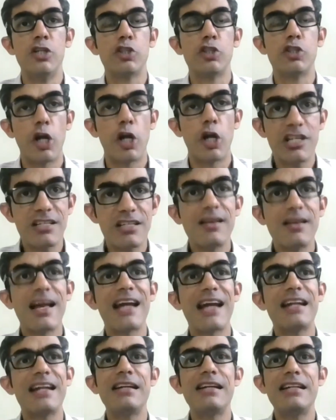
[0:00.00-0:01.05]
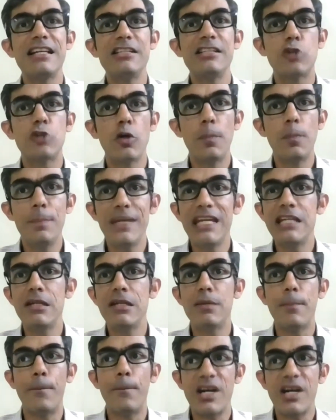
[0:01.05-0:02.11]
So your digital identities could
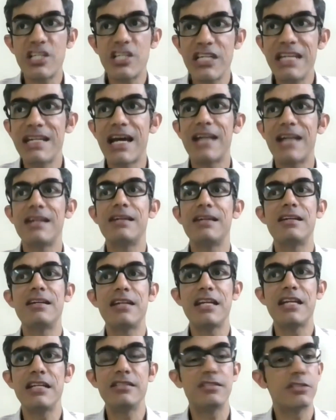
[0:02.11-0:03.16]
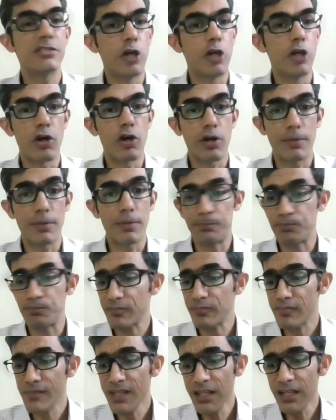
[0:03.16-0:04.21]
mean machine identities, your
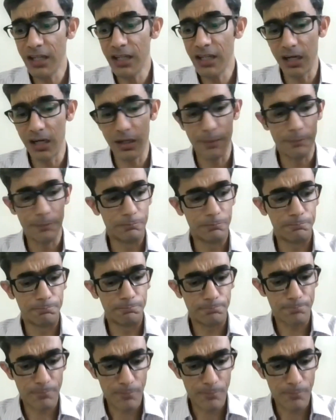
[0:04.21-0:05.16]
any